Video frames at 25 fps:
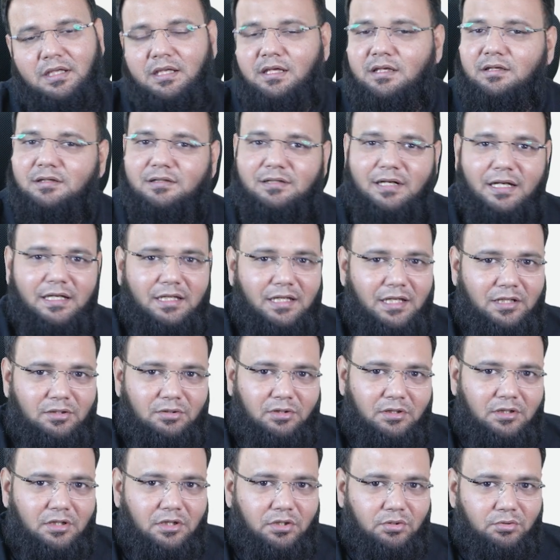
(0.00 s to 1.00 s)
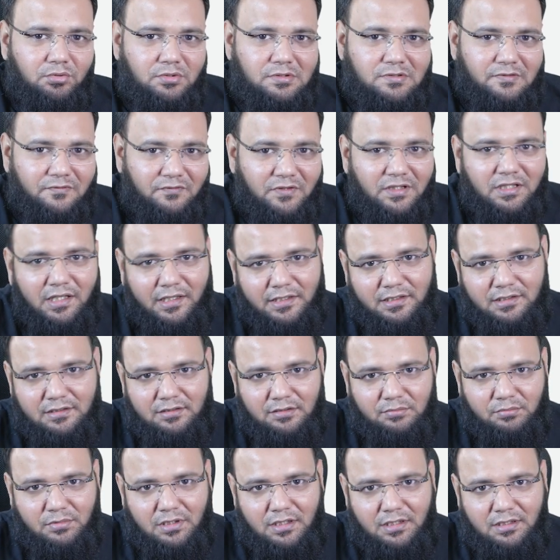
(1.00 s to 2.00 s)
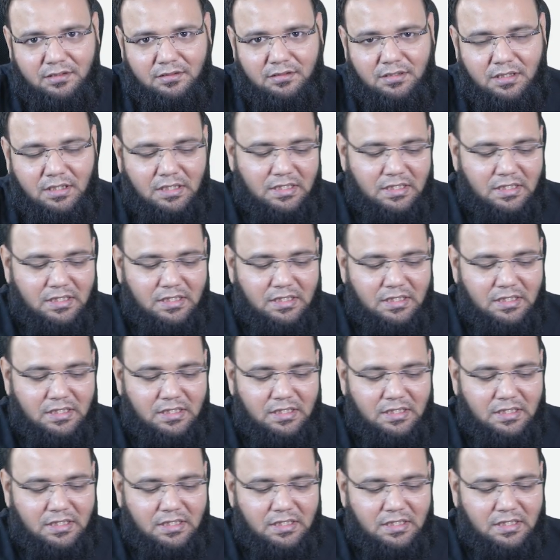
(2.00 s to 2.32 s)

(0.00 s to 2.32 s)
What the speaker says: Here I cannot use vi command.